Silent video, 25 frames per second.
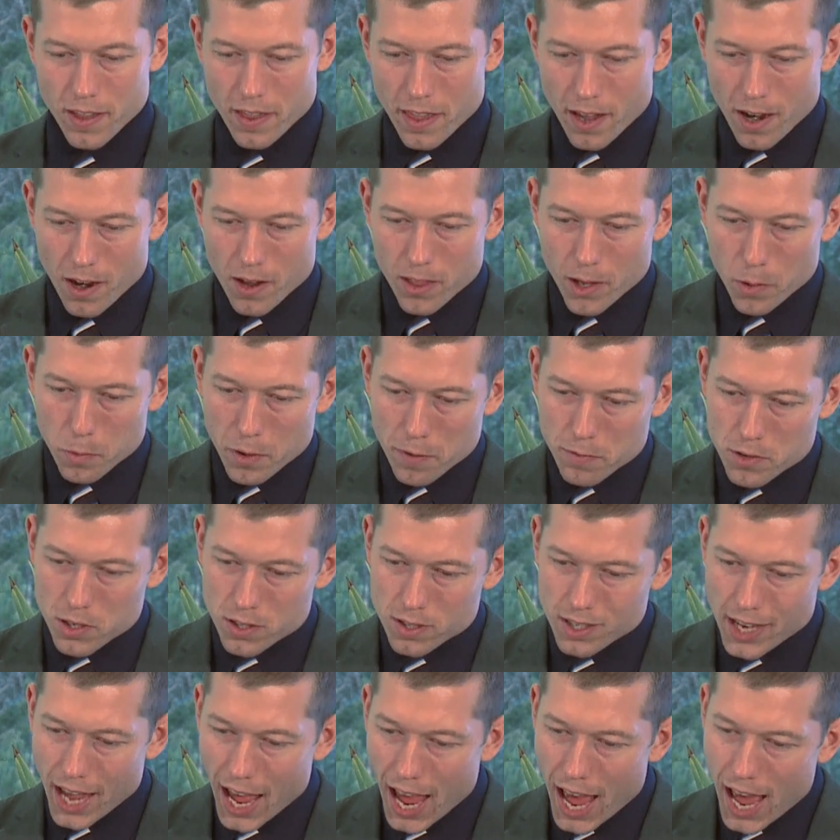there that we've
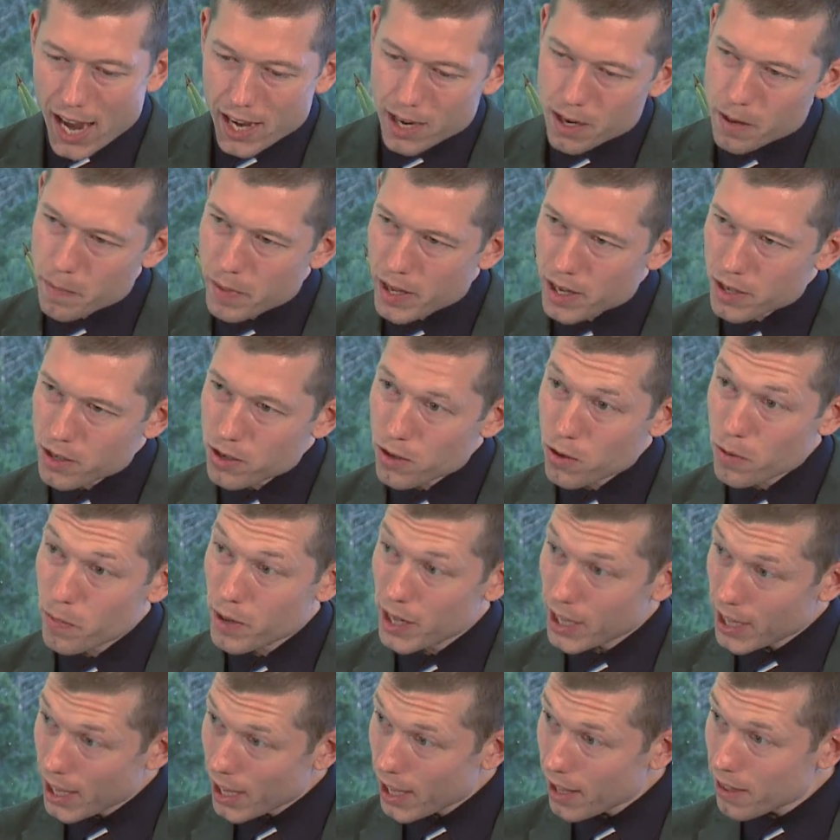just added a bit too.
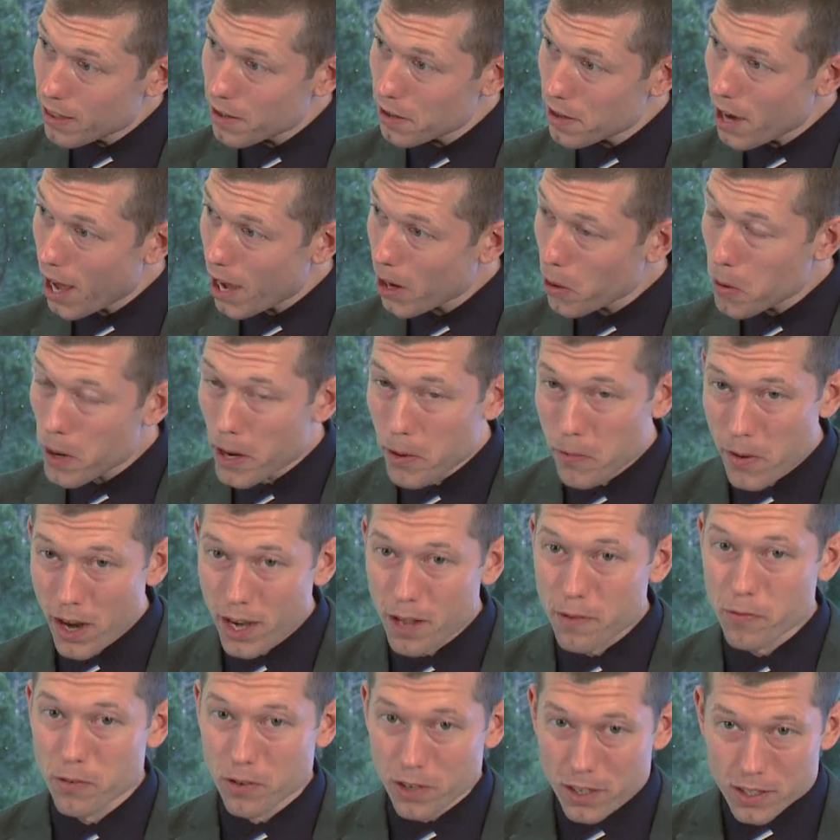But again, they're not quite
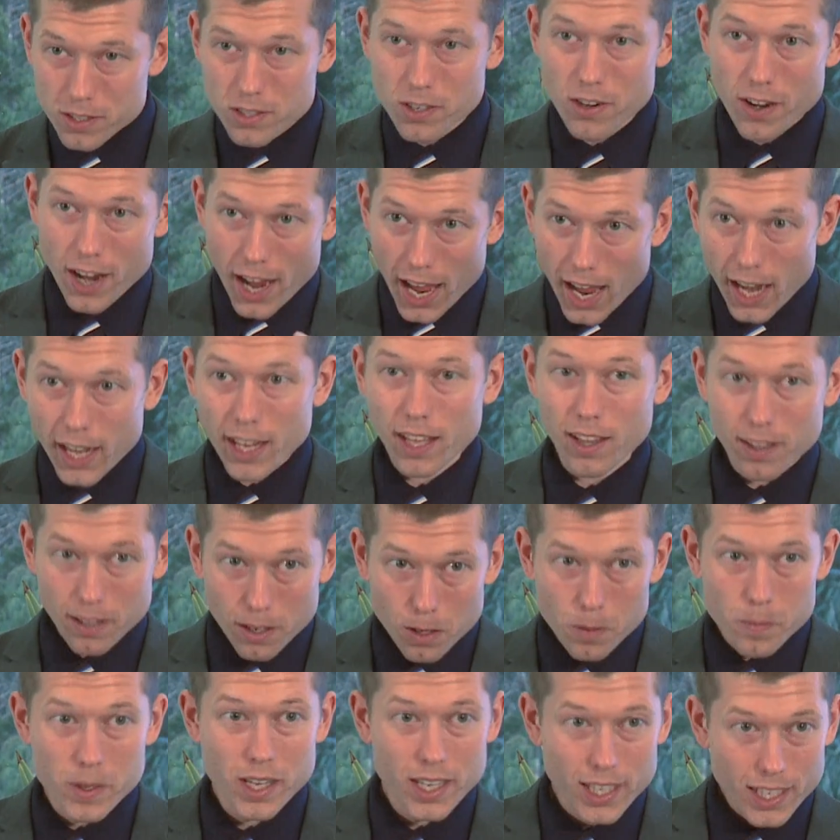ready for it, so you're adding a
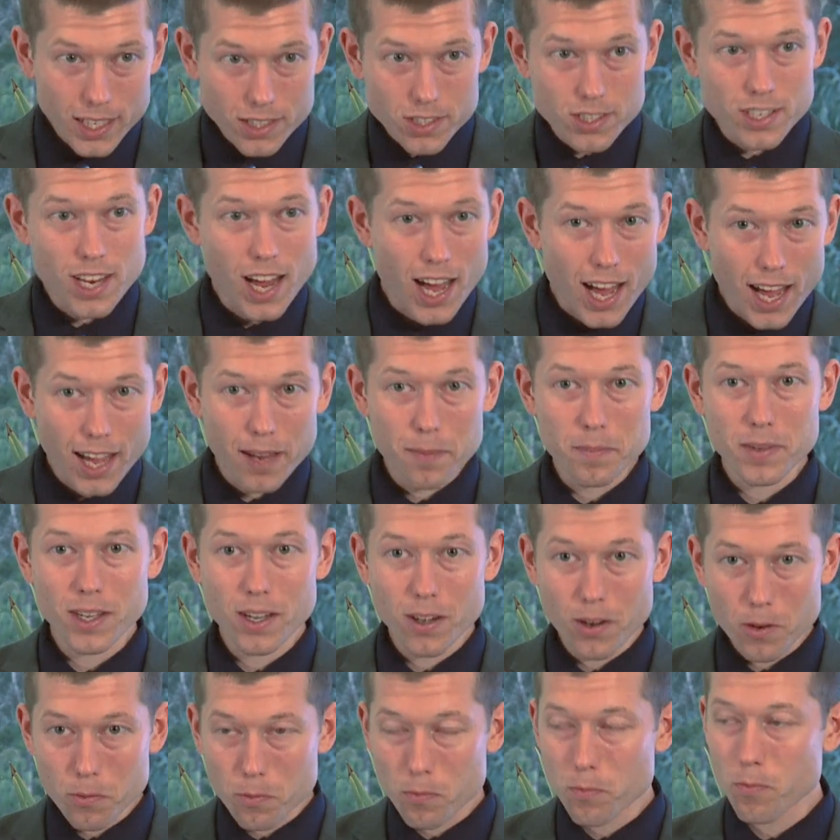little bit each
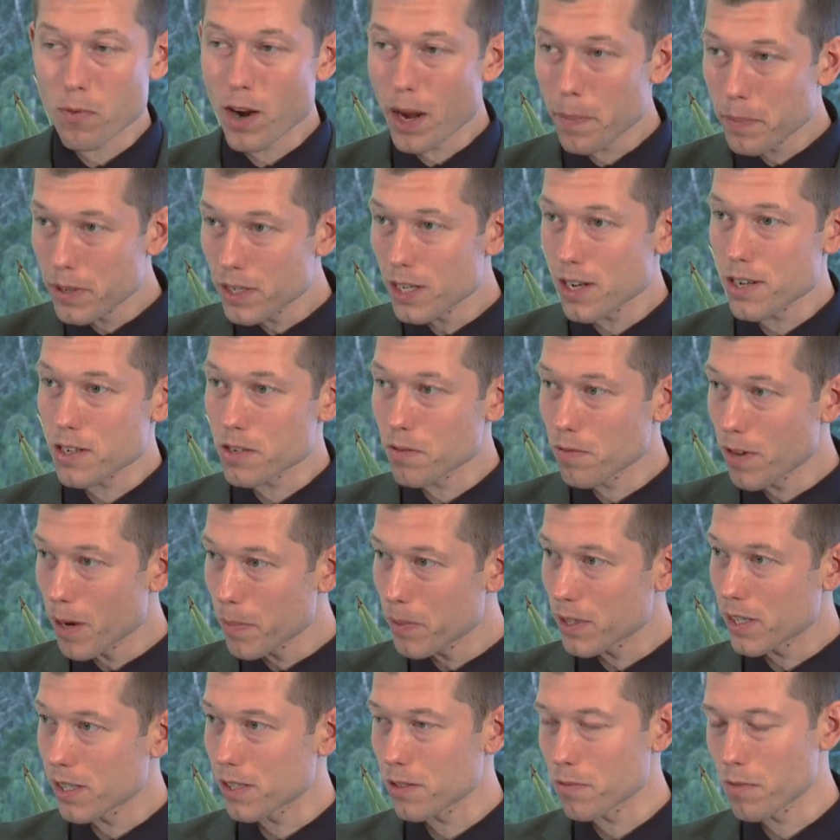time, repetition,
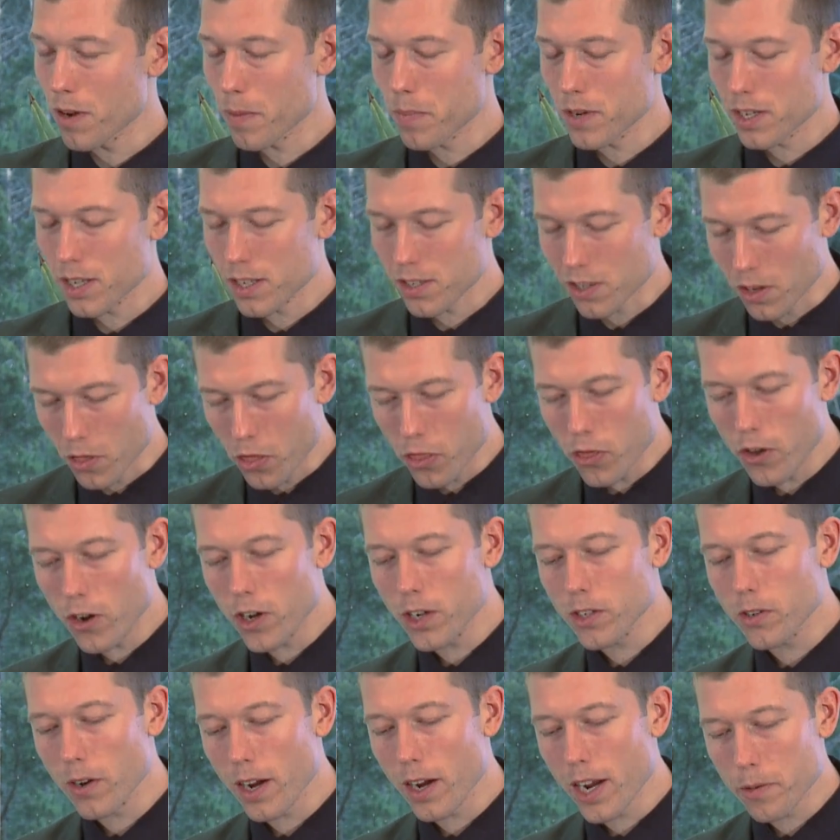repetition, repetition.
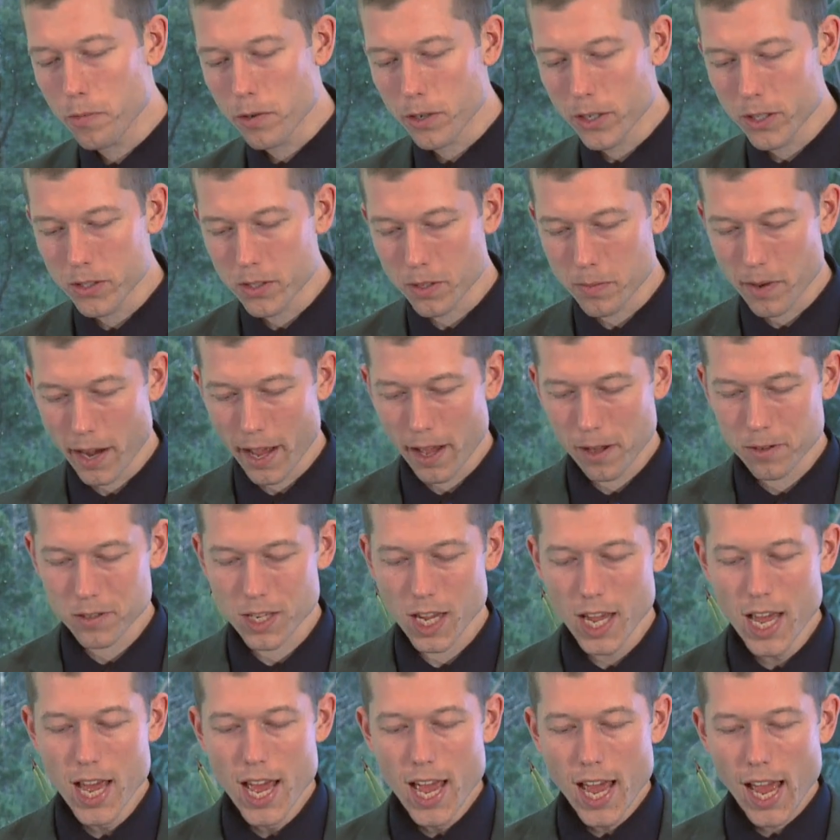Third grade rolls around,
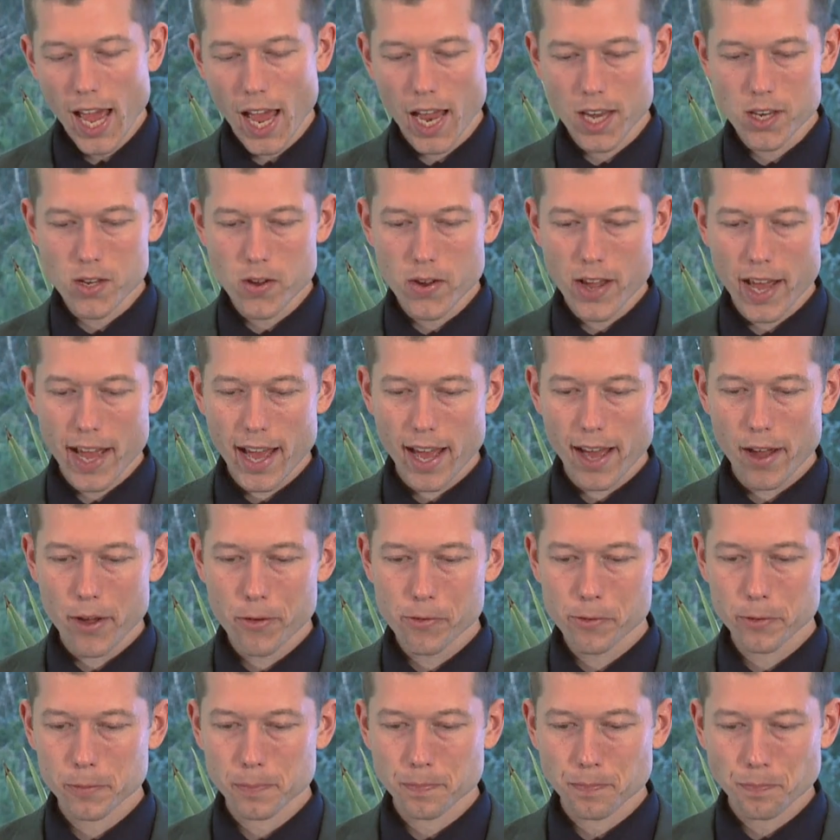and you
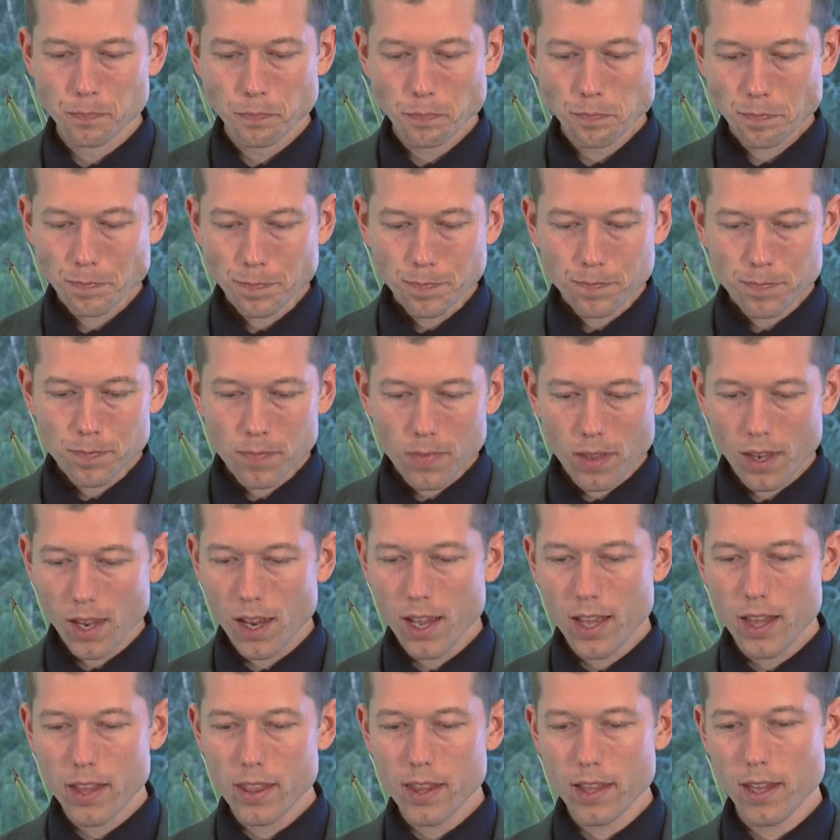have
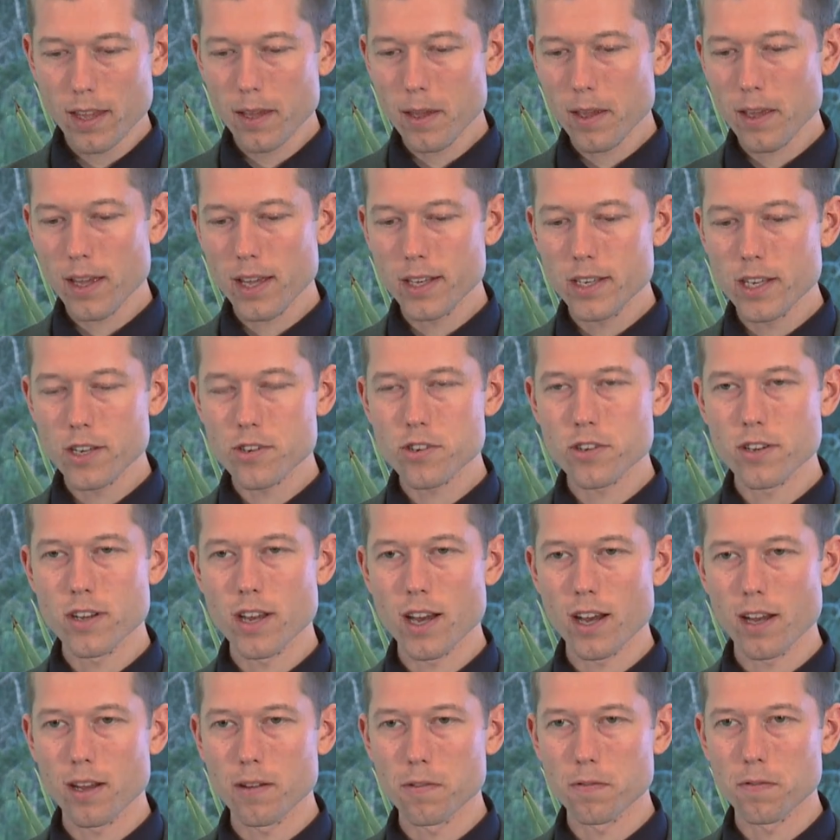the addition
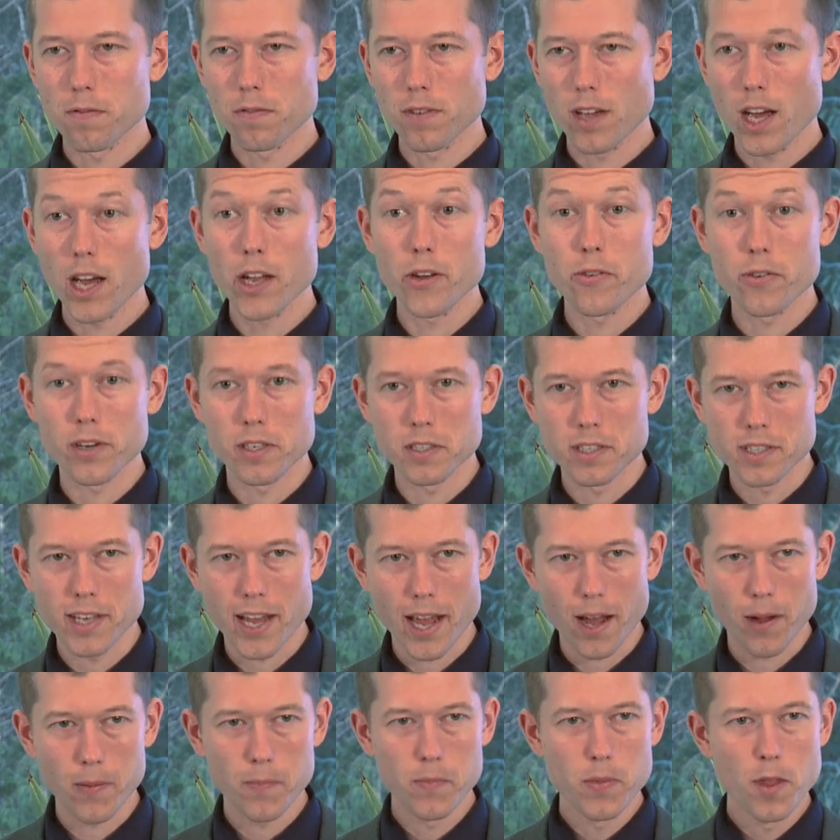of hundreds
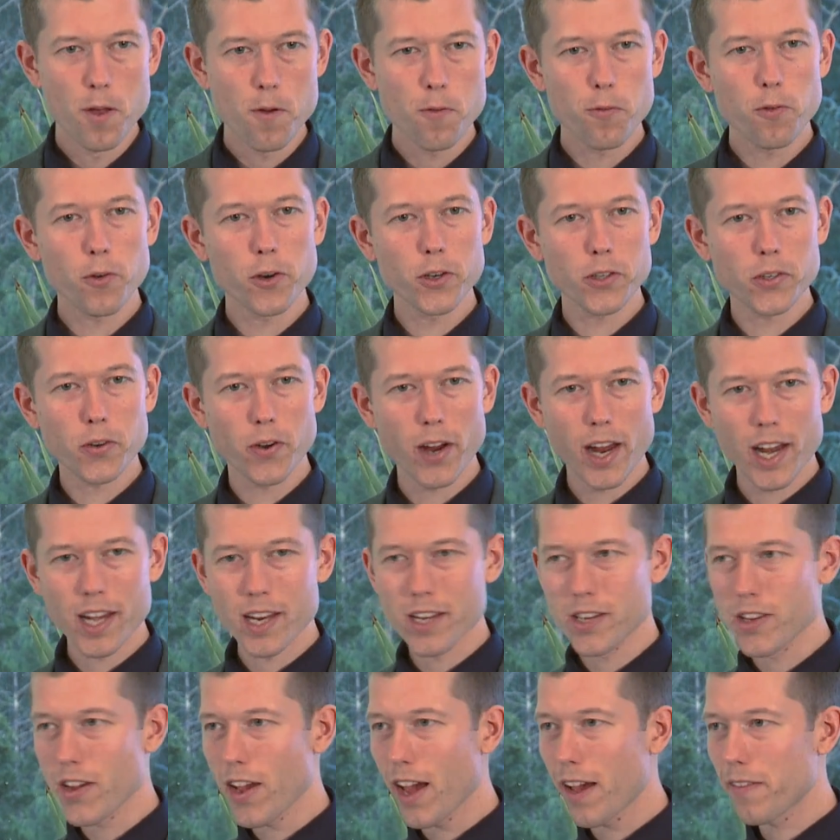now. Fourth grade,
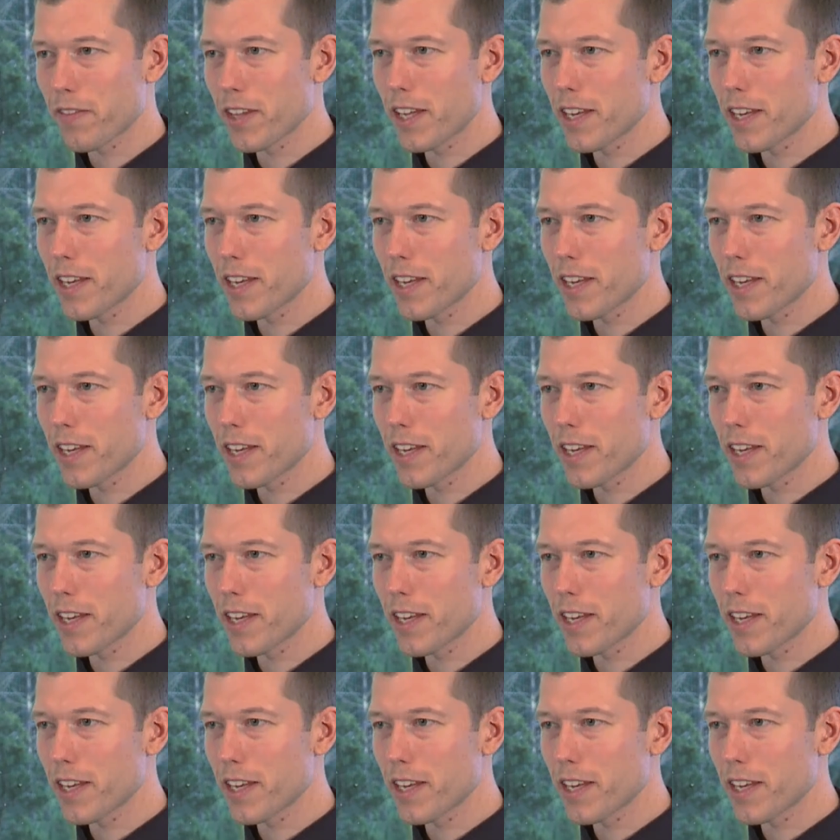and you have the